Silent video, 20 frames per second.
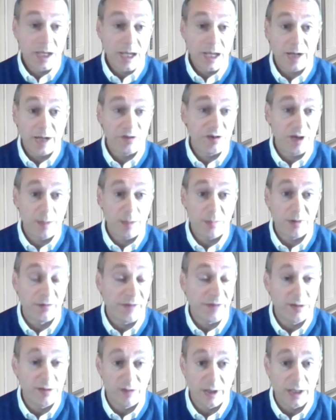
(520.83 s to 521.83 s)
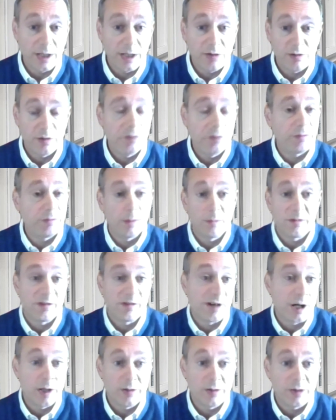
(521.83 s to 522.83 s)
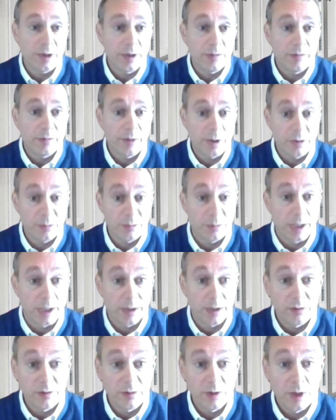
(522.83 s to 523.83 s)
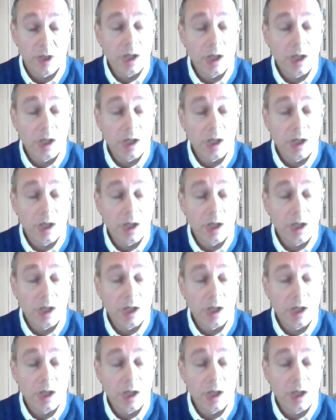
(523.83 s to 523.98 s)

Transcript: actually preventing issues from arising in the first place.